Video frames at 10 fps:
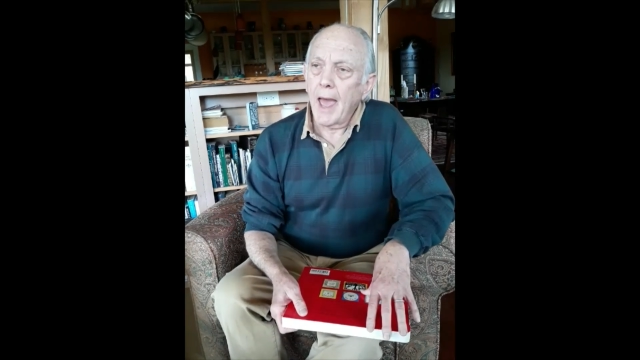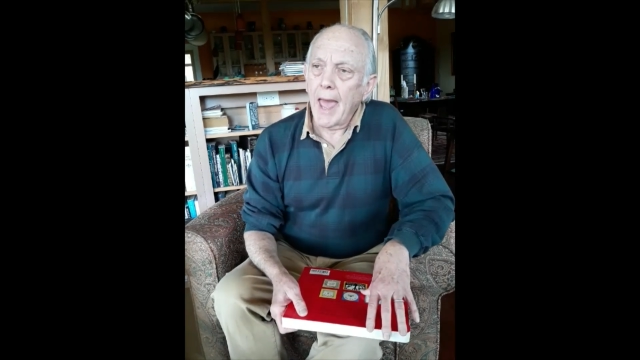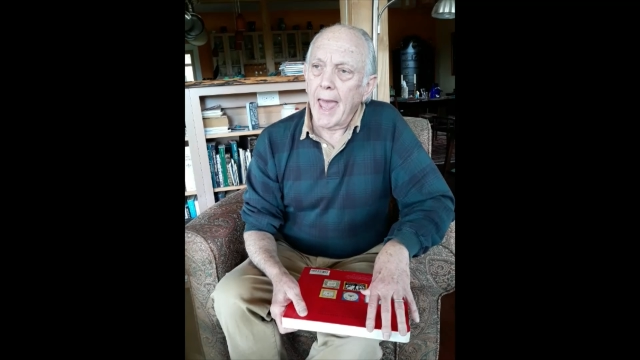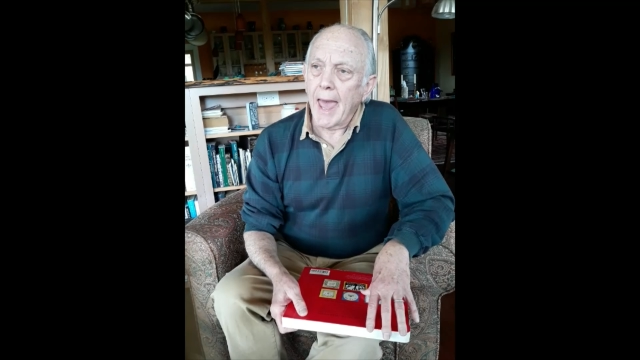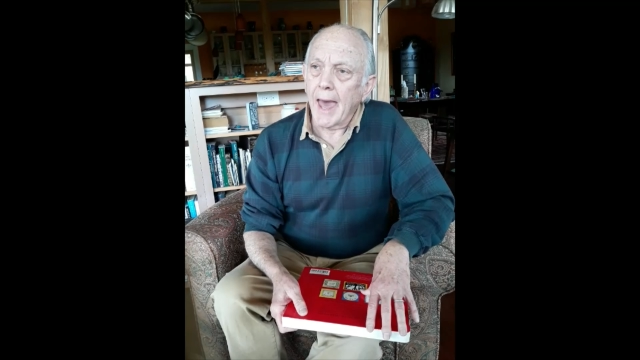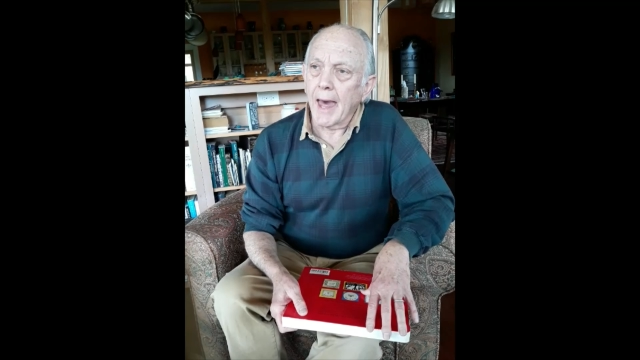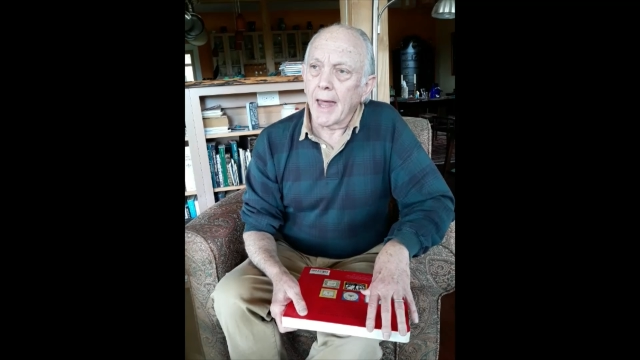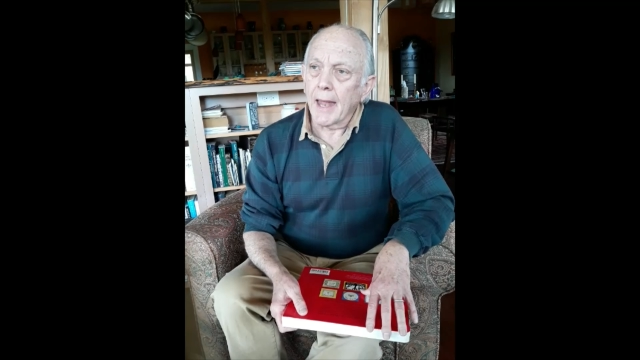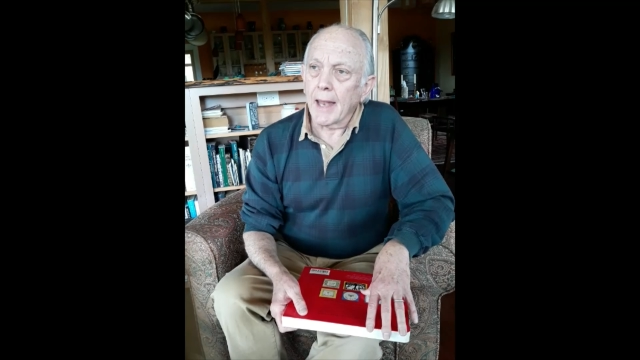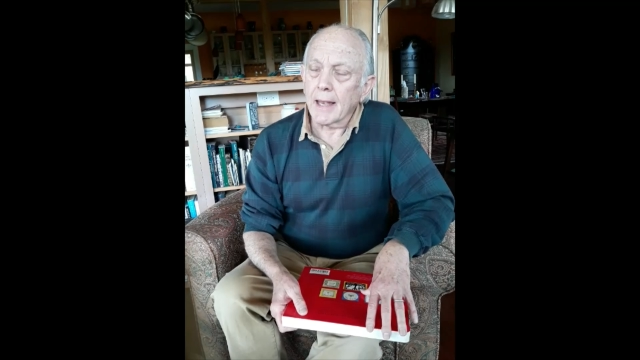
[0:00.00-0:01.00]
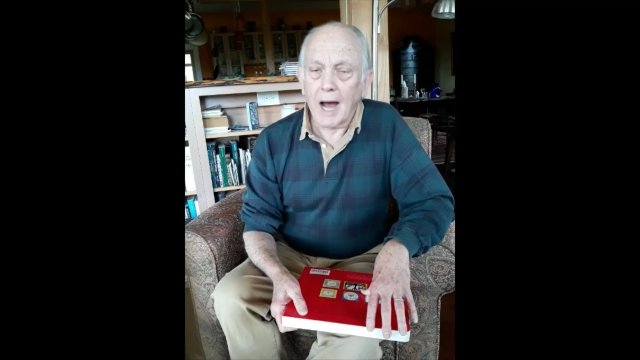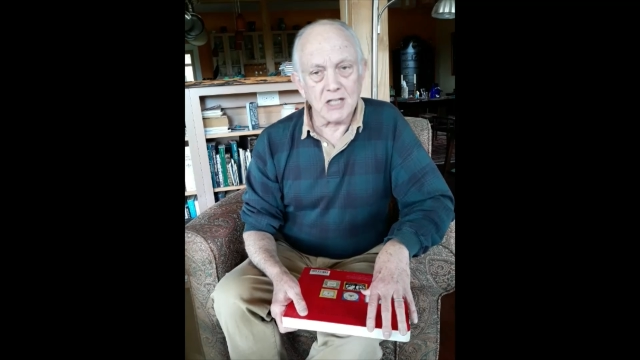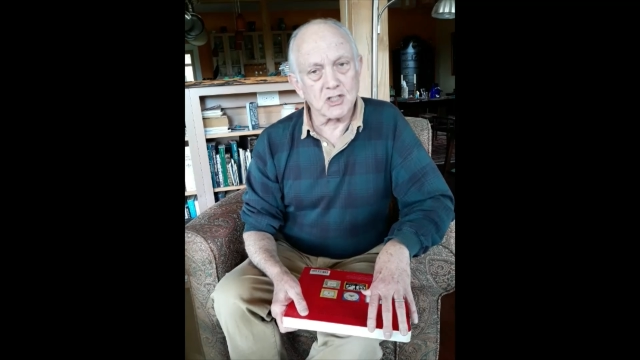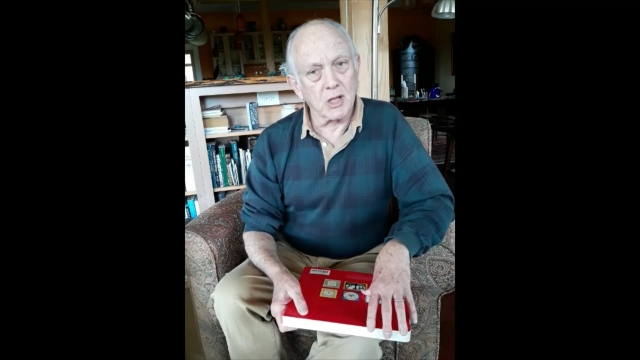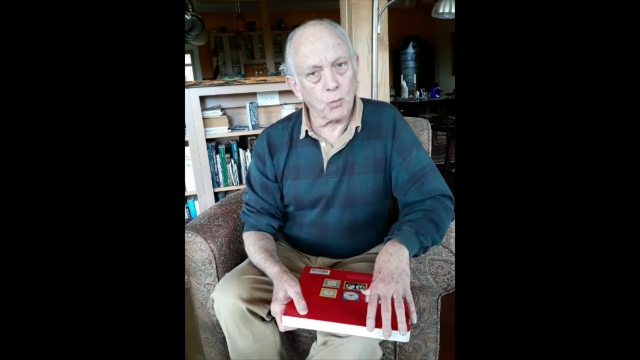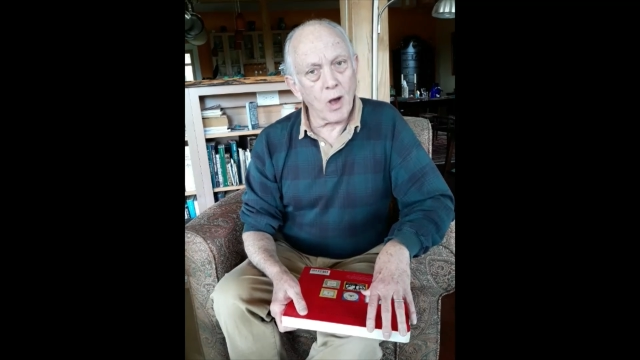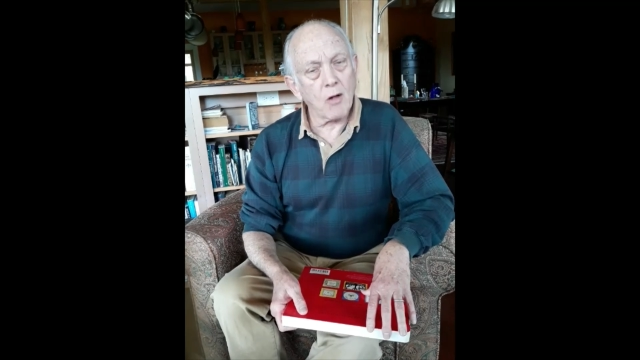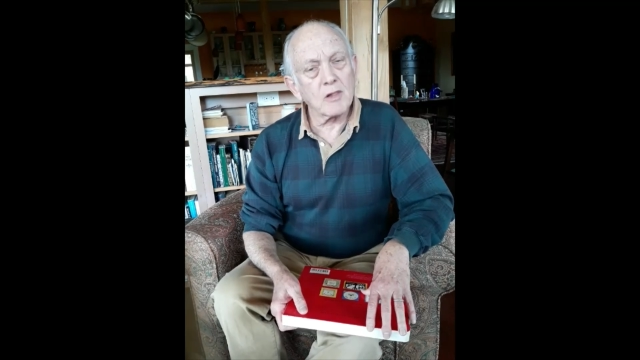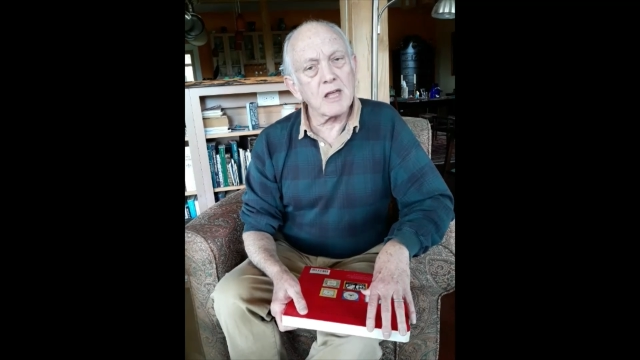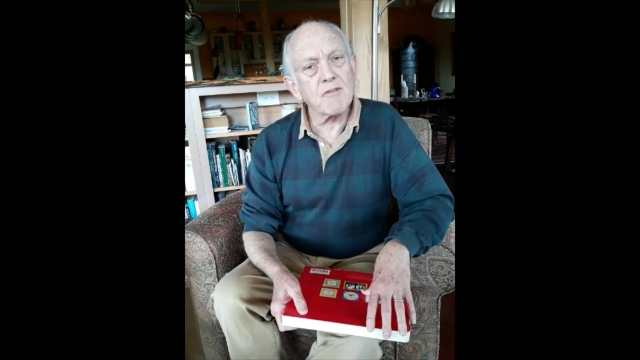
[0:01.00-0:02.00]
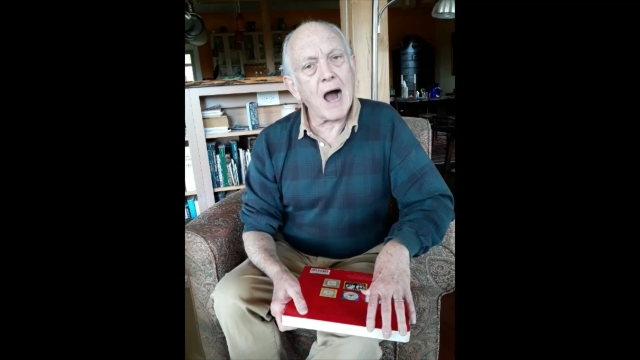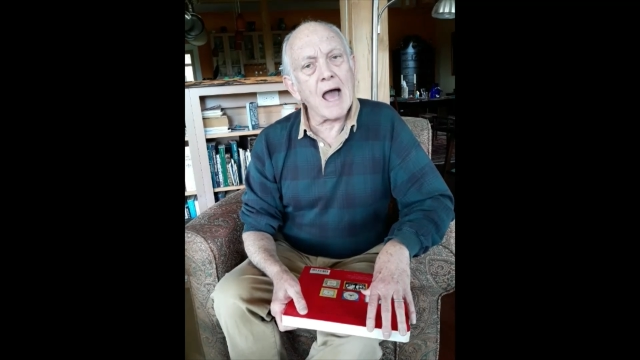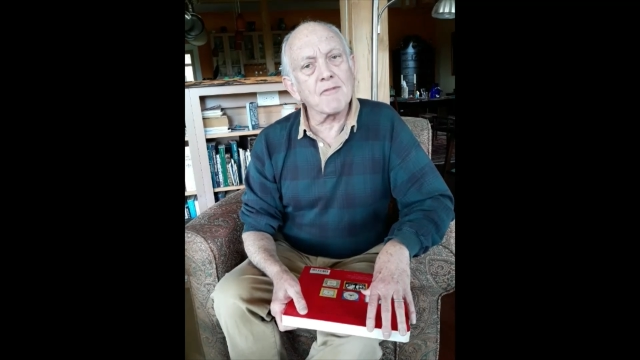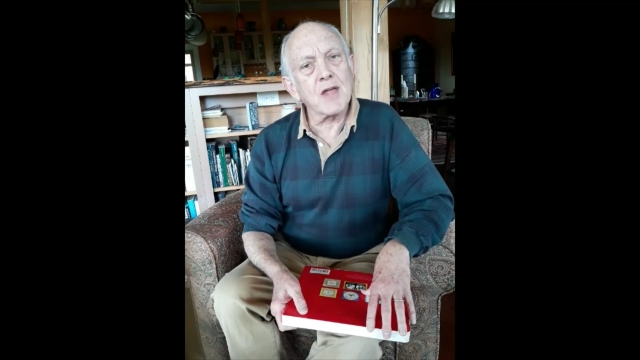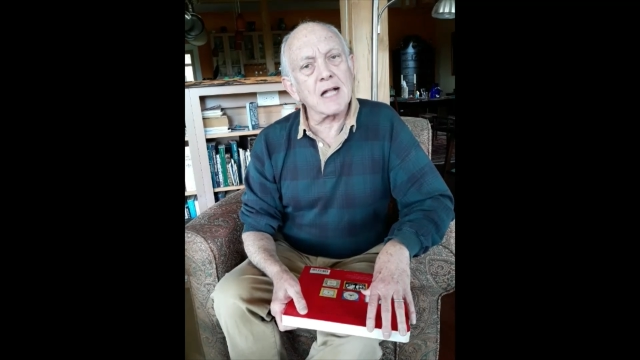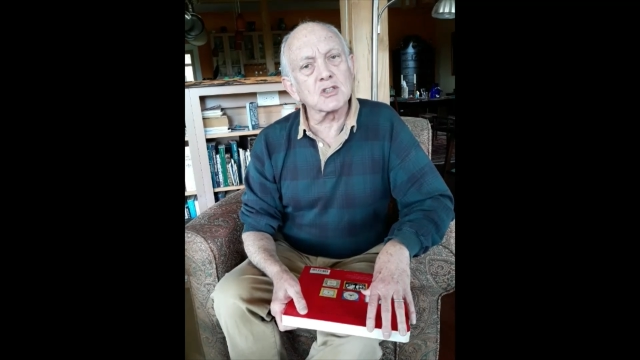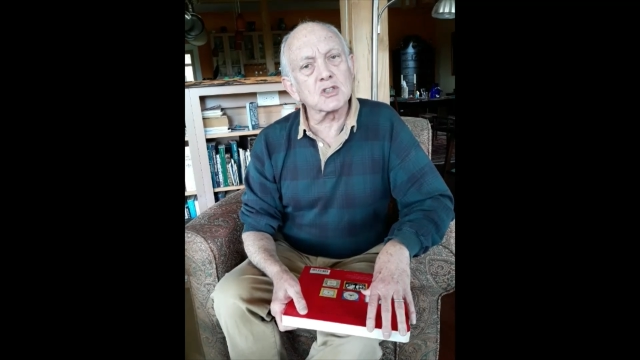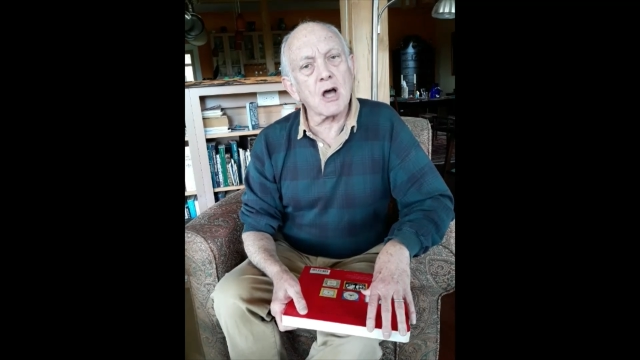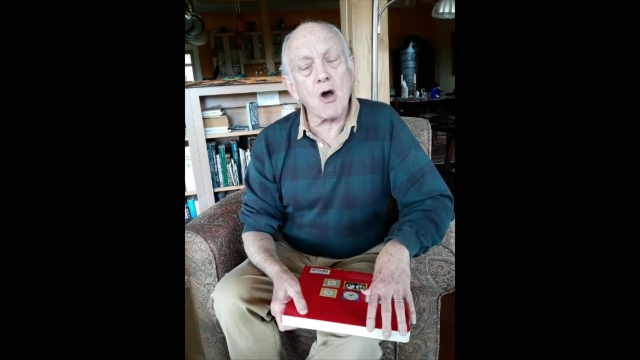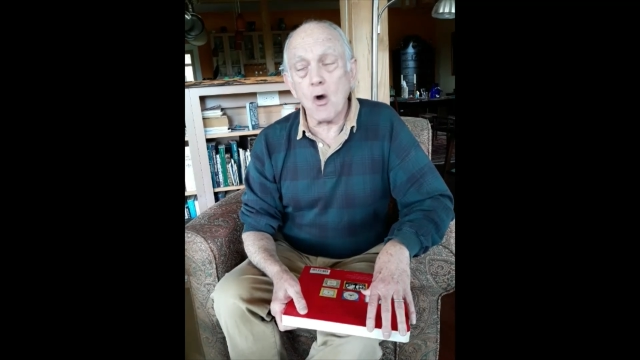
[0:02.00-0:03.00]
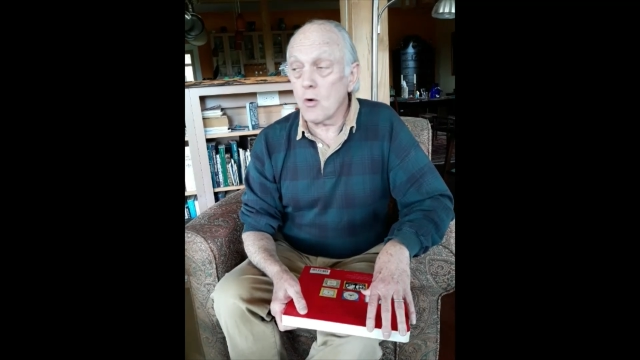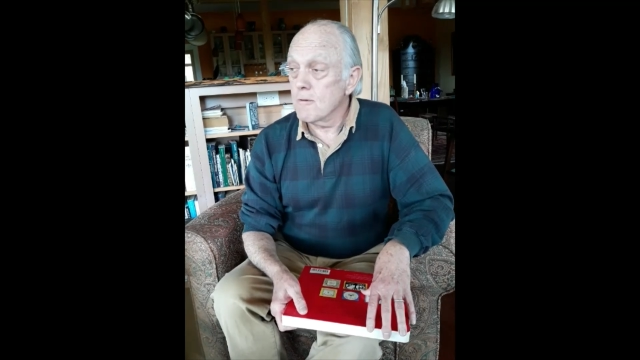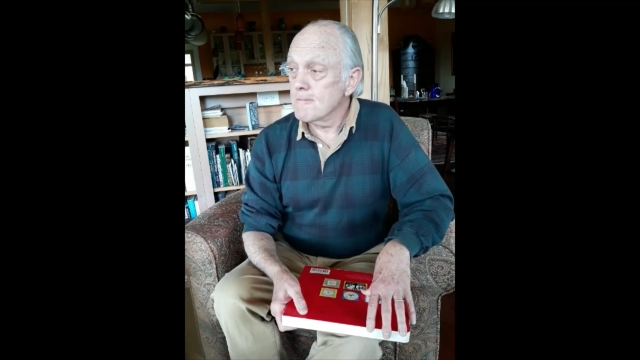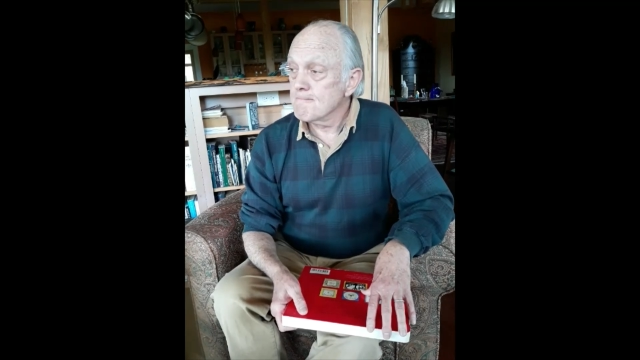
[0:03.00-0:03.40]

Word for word: And I said, well, Levi, if that's so,